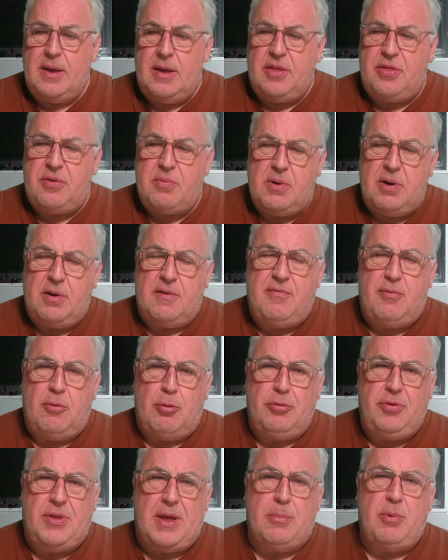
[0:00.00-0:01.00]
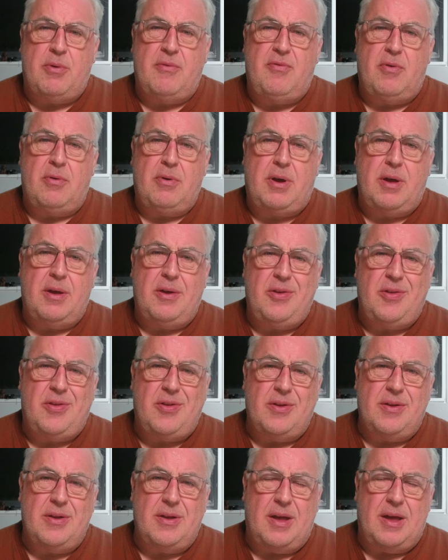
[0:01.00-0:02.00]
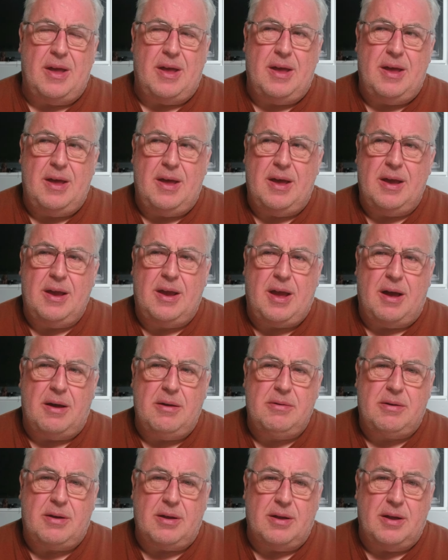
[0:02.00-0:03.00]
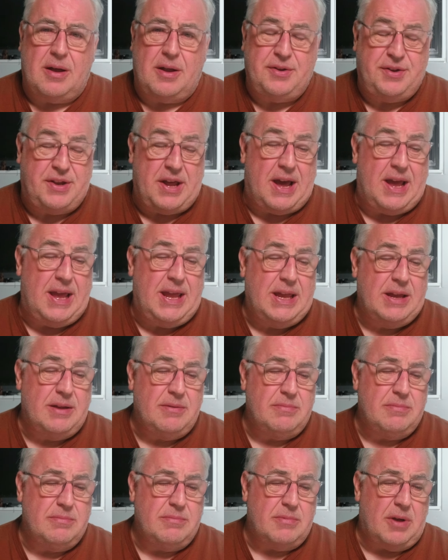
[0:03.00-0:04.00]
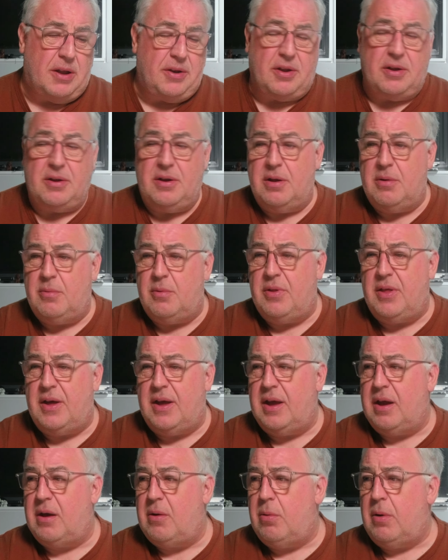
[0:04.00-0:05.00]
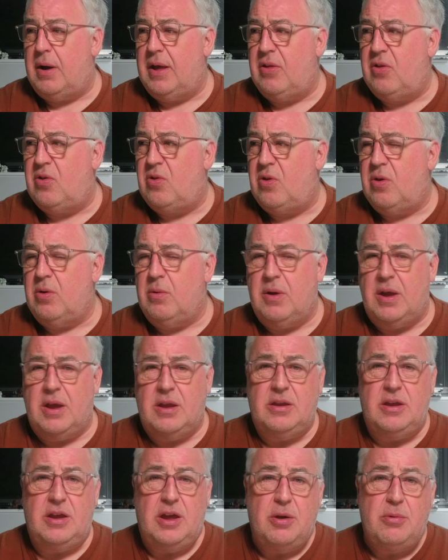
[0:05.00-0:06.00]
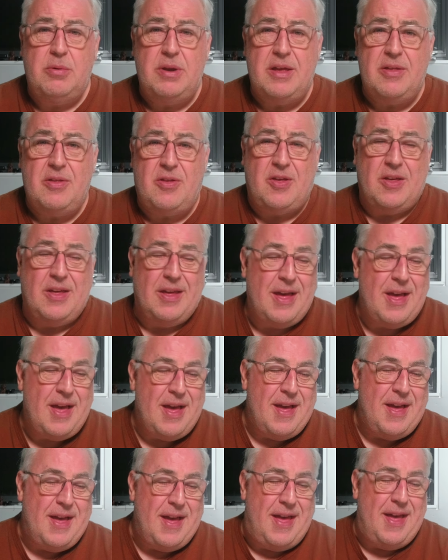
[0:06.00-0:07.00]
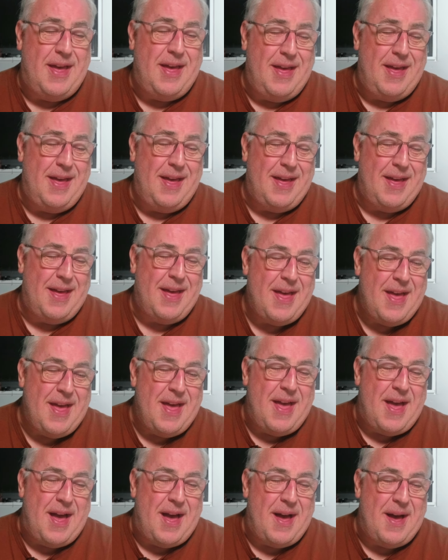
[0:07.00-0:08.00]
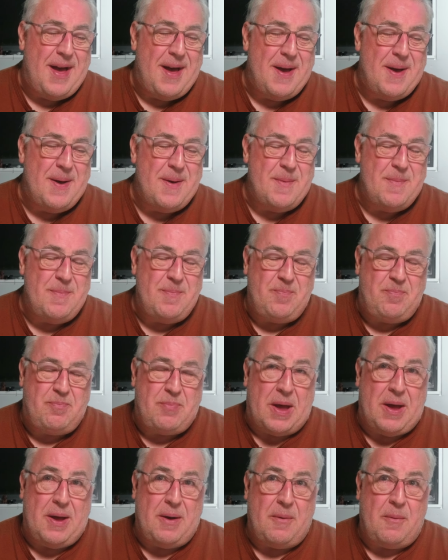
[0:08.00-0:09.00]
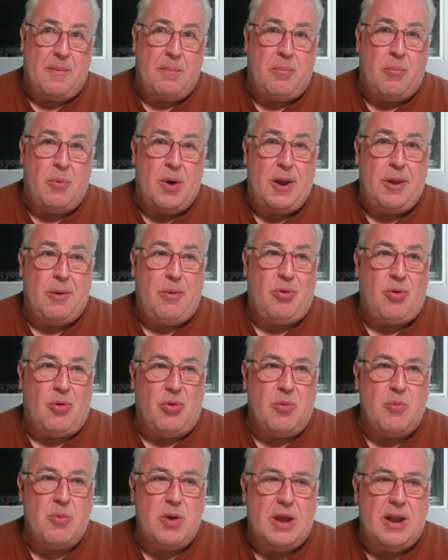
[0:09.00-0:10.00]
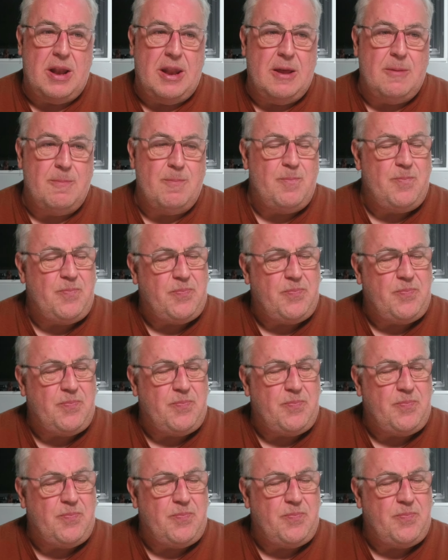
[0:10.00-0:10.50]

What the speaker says: 3 or 4 double vodkas and Coke a day. I don't know what that equates to in units. but when I was on the Ritalin,